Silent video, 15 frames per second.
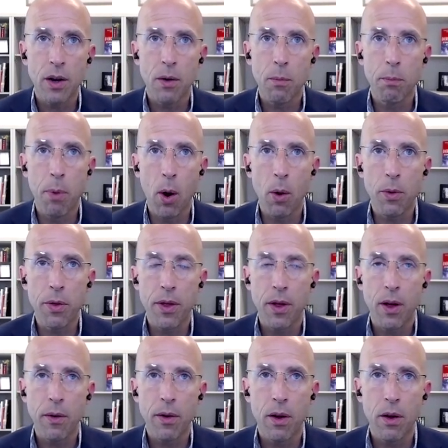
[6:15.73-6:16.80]
both
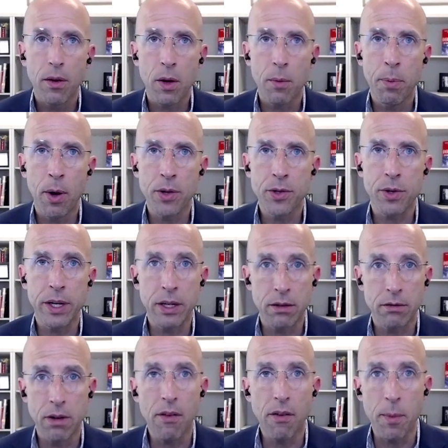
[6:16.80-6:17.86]
compulsory
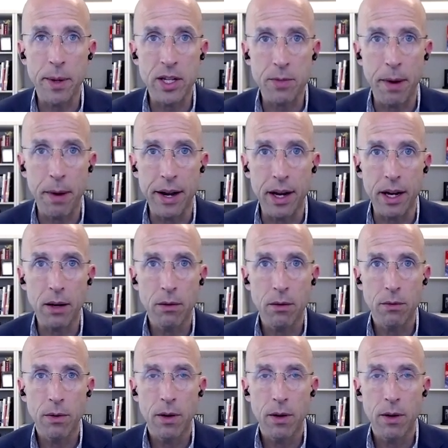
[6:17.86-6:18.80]
government spending